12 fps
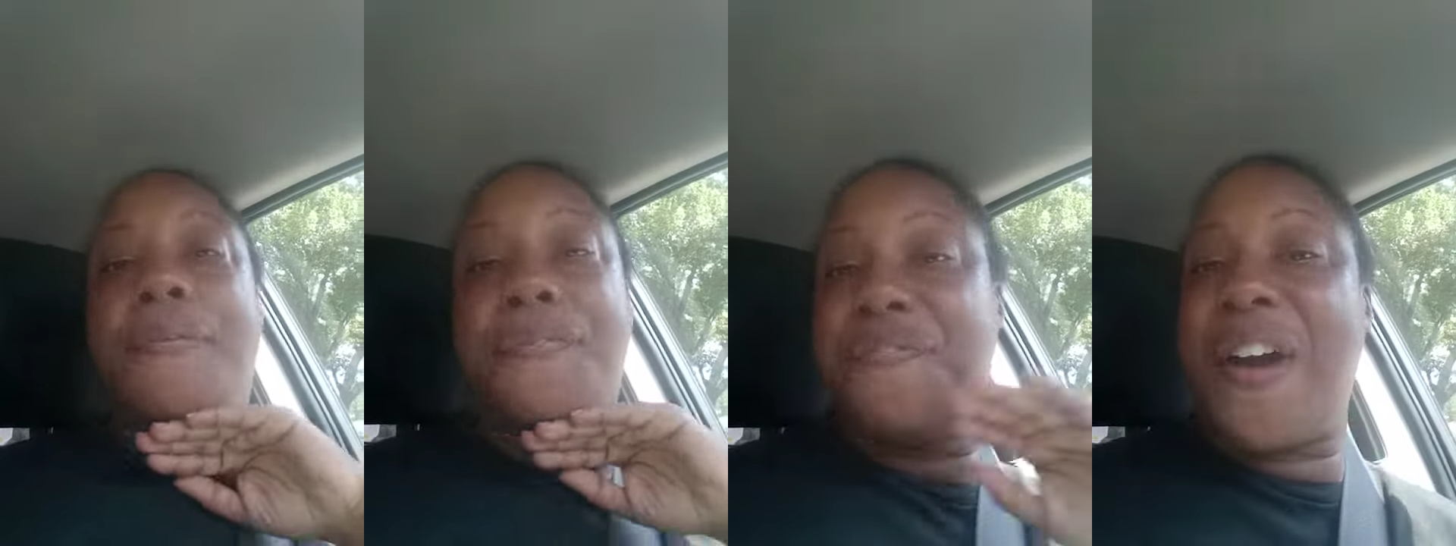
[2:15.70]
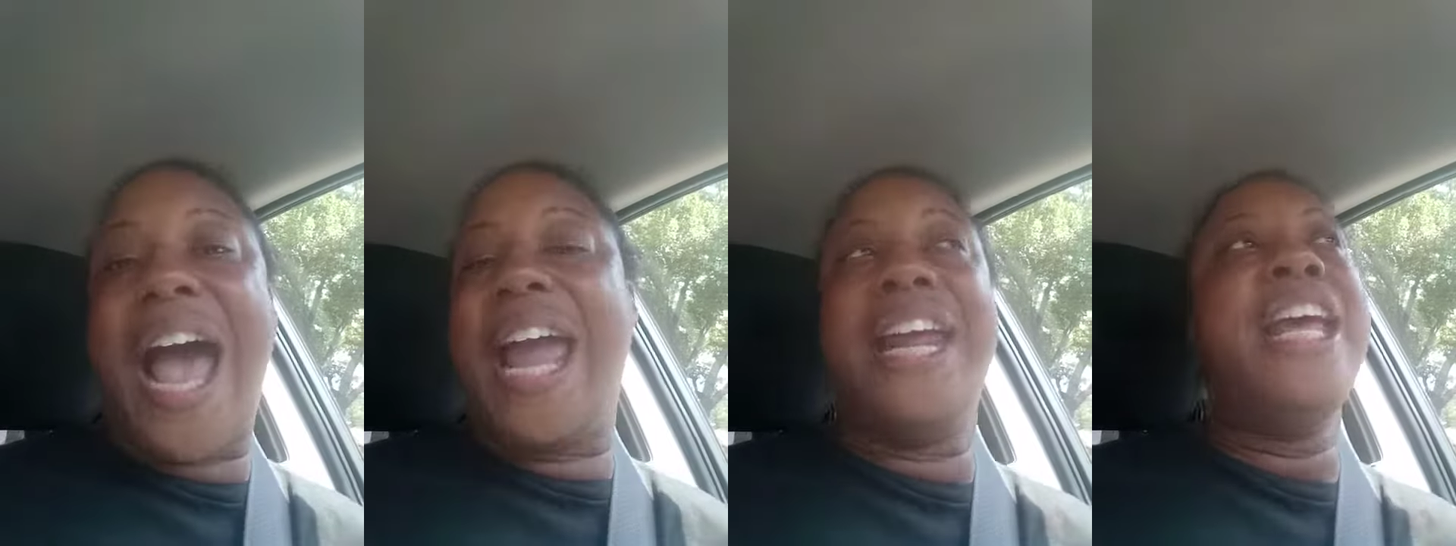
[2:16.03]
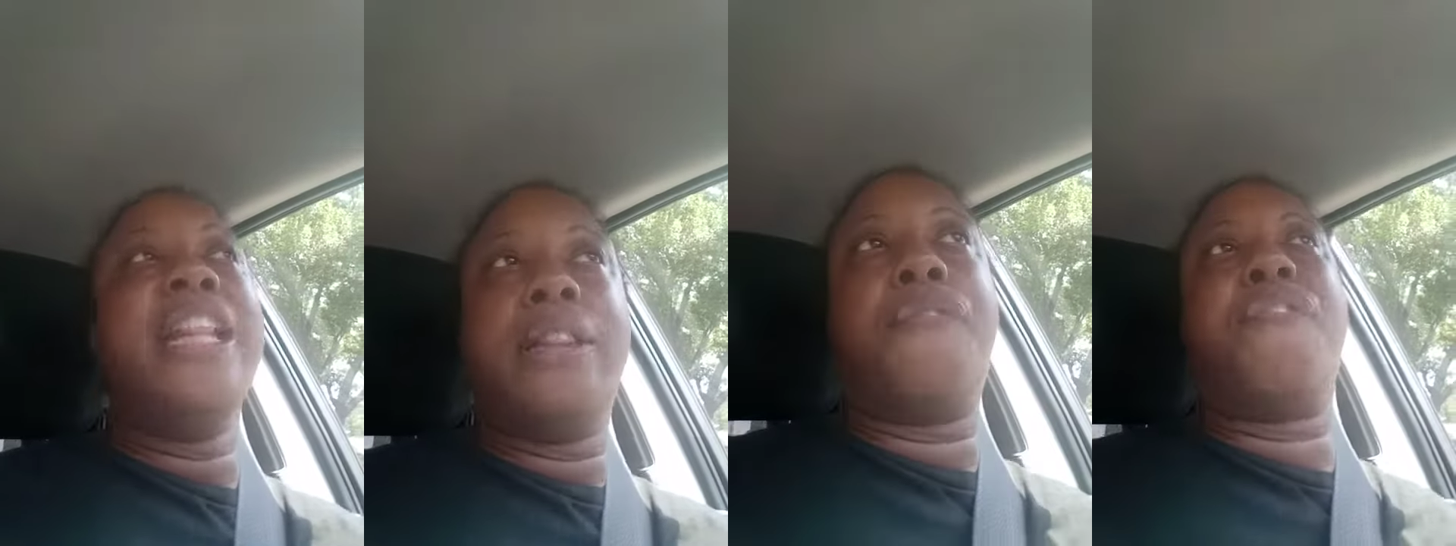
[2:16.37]
fight
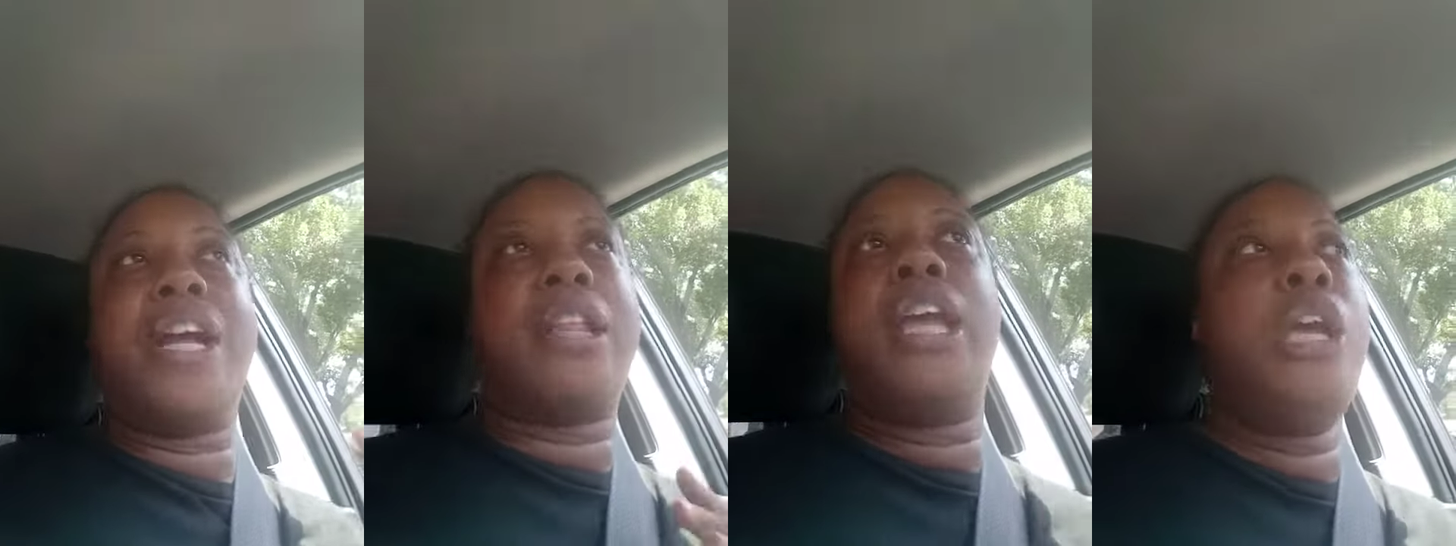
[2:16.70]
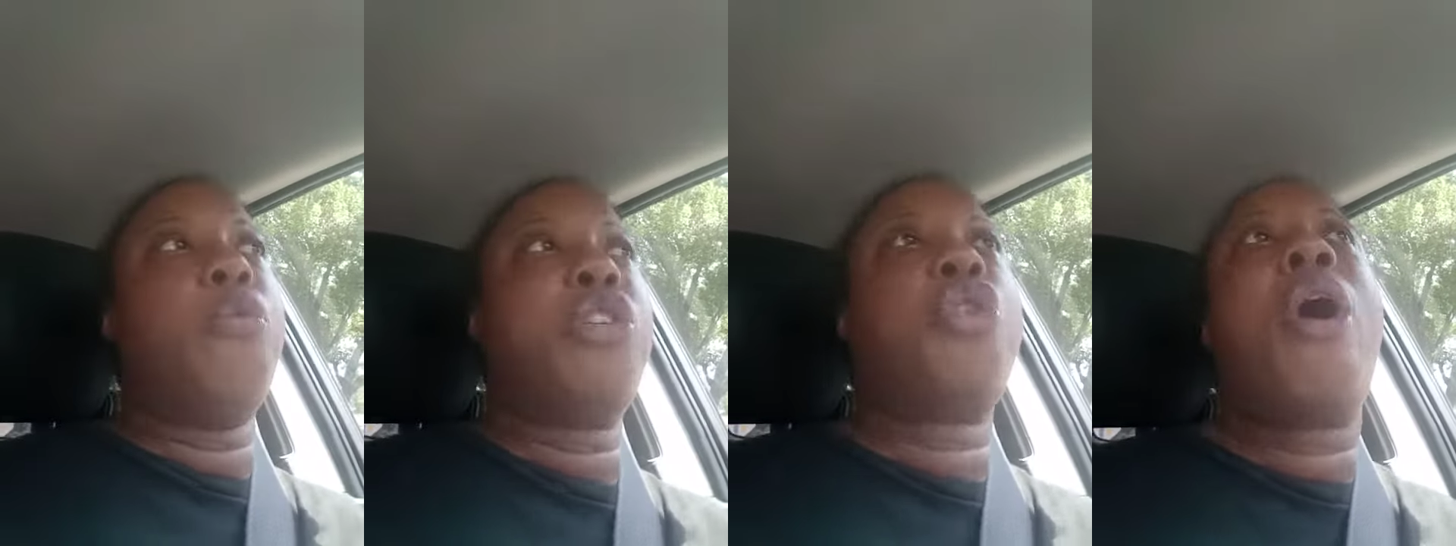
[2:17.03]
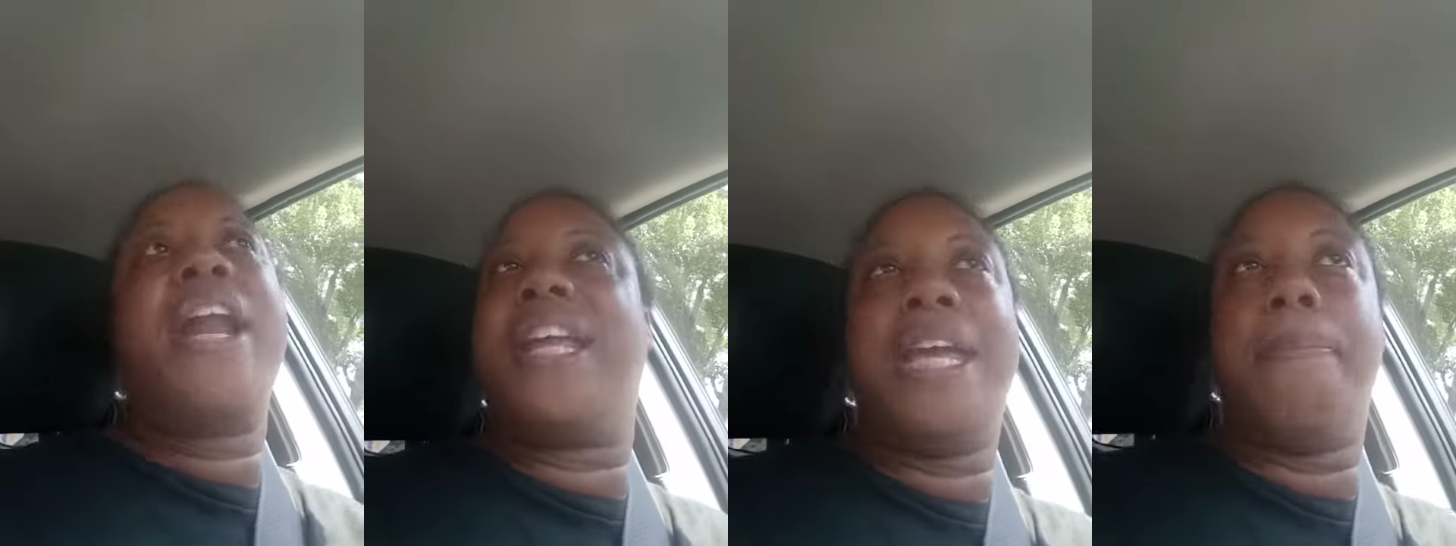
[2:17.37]
the fact that he was
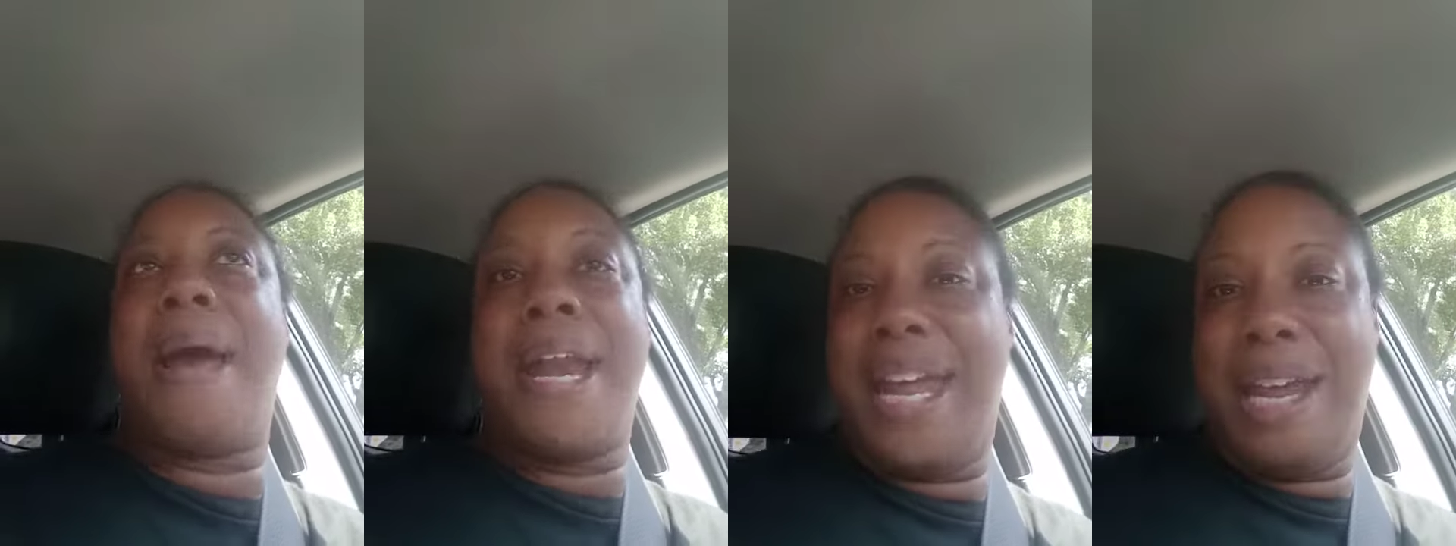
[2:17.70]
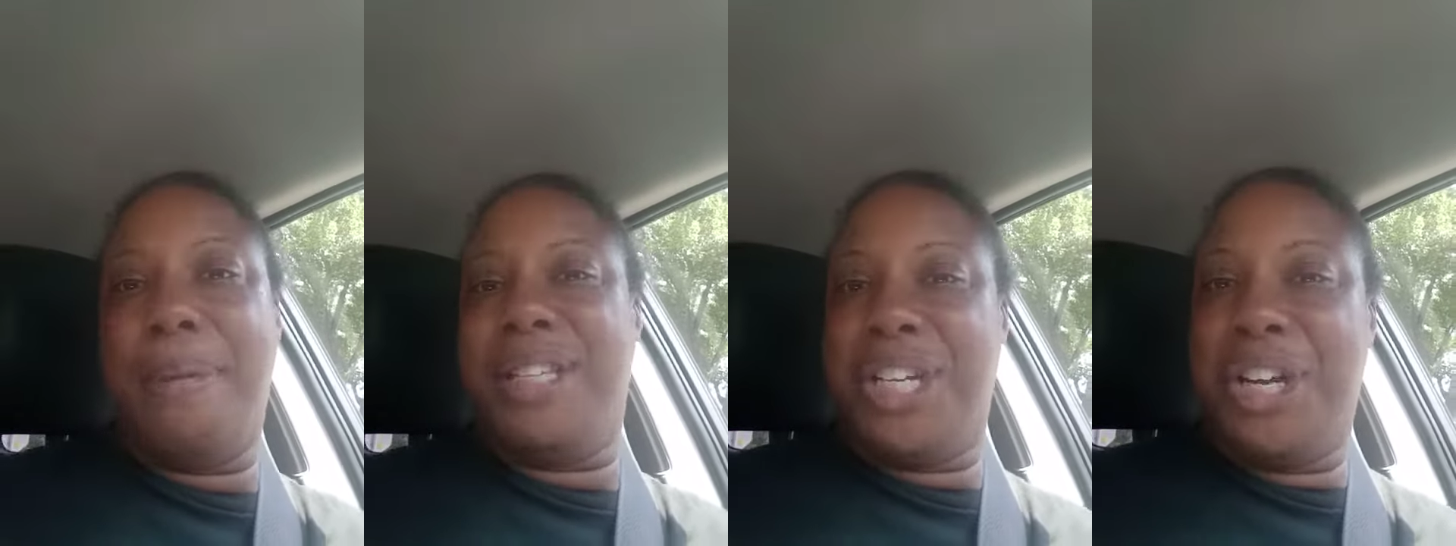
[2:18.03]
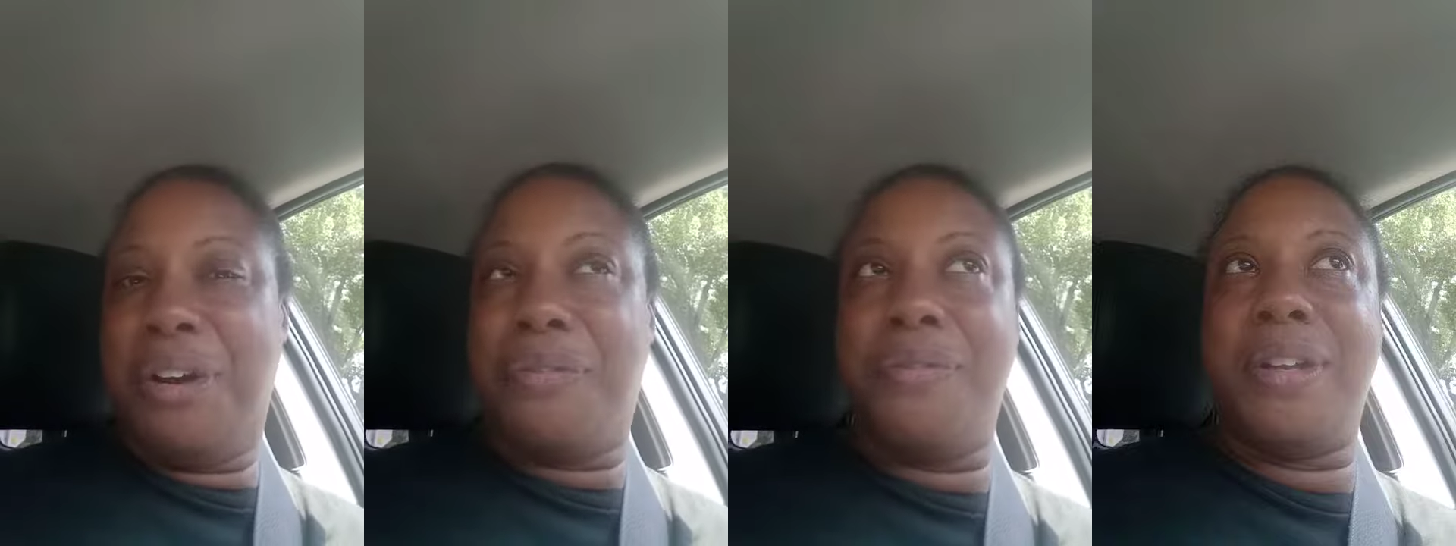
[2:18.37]
trying to get my name and
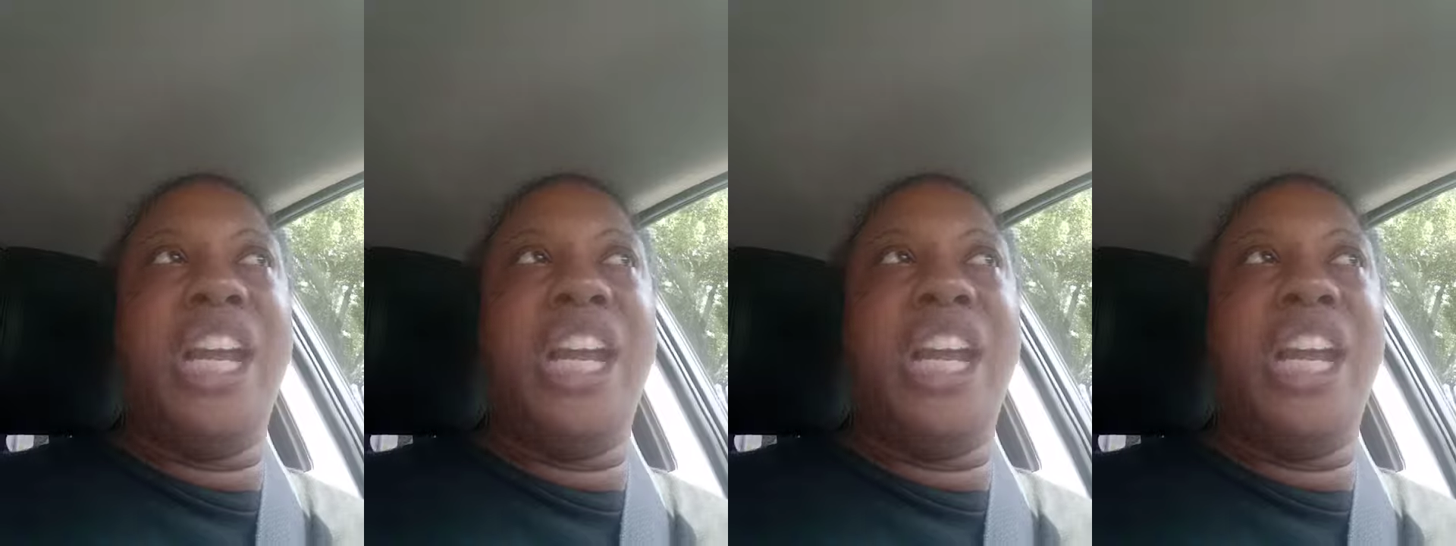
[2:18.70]
stuff.